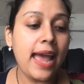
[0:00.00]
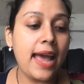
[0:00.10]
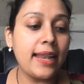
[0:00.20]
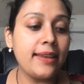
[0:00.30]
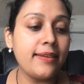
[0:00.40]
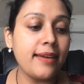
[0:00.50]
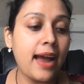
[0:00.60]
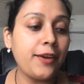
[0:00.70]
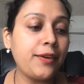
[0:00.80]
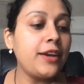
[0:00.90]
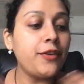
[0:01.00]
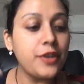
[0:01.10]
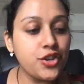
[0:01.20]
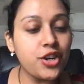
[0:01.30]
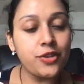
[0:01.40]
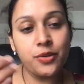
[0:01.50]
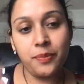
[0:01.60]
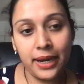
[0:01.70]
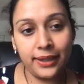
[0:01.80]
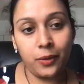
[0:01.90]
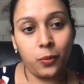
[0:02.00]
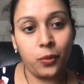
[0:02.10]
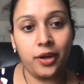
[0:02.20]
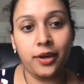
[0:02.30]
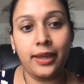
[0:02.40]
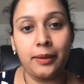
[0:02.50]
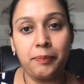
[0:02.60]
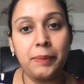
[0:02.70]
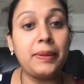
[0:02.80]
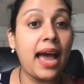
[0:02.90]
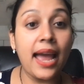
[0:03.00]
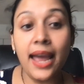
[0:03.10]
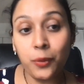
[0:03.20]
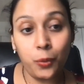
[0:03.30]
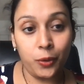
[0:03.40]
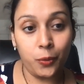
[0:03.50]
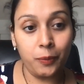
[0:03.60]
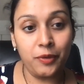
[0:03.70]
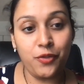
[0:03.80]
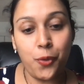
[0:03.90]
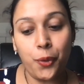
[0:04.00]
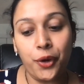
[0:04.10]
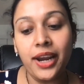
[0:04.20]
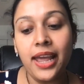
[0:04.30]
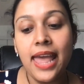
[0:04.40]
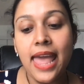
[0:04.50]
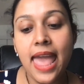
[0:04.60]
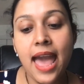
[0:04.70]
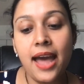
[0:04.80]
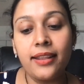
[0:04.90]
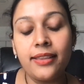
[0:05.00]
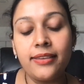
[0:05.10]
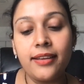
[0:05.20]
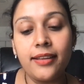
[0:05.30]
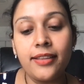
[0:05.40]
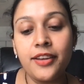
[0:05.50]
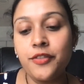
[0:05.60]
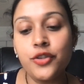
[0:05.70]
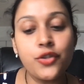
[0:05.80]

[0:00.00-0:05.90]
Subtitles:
and I kind of reached out to my network and people I had worked with before, and there were